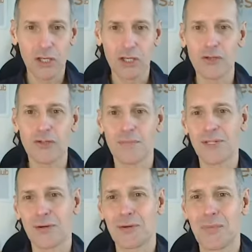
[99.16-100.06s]
News from
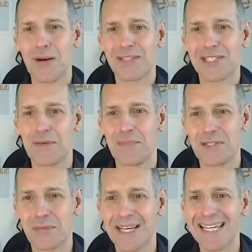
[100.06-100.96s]
Total Wellness Club
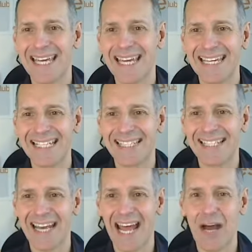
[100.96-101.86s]
this week is
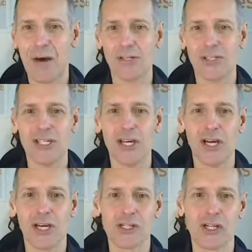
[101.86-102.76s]
that our
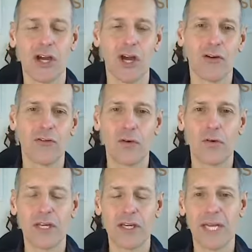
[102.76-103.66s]
search for
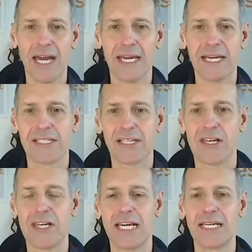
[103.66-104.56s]
the UK's
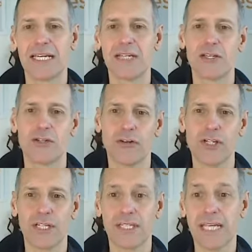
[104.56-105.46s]
leading
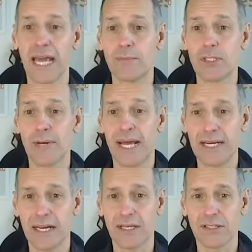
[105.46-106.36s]
nutritionist came to an
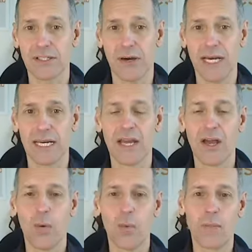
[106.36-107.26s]
end last night
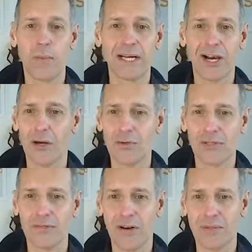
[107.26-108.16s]
when we closed
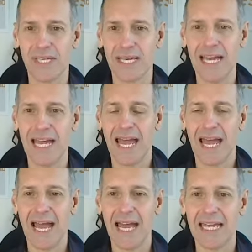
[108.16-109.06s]
the voting,
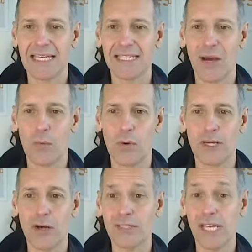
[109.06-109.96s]
and we'll be
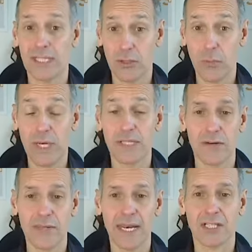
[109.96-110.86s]
contacting the winners
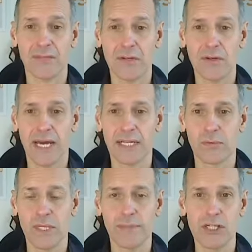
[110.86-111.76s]
over the next few days,
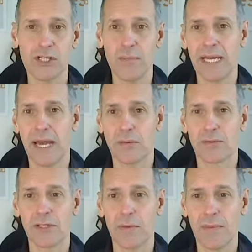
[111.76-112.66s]
and we're going to be shipping out
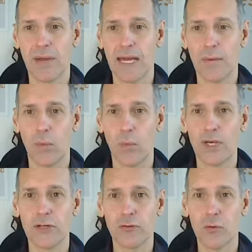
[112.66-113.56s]
some
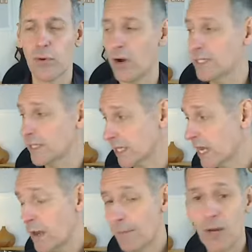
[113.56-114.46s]
wonderful prizes.
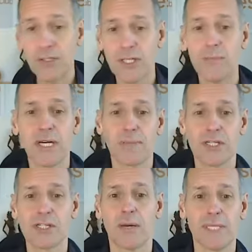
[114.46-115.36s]
Most of them are going to be
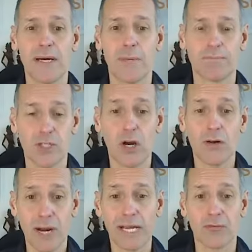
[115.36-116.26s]
shipped out
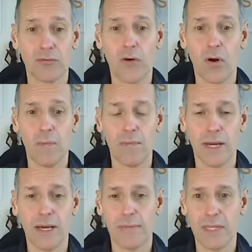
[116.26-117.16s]
direct from
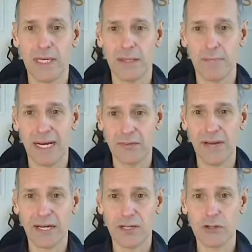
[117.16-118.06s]
the
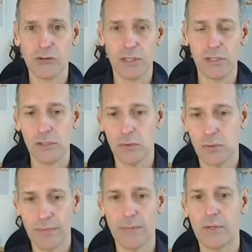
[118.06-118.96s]
manufacturers or
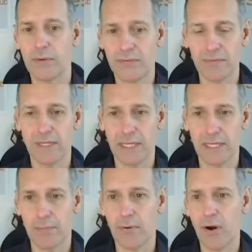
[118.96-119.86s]
the people who've given me
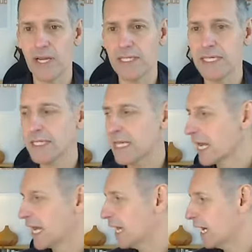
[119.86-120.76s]
the prizes.
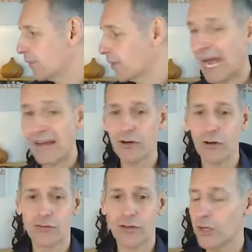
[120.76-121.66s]
But I have
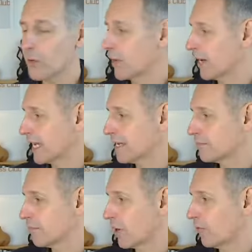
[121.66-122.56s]
got a few in my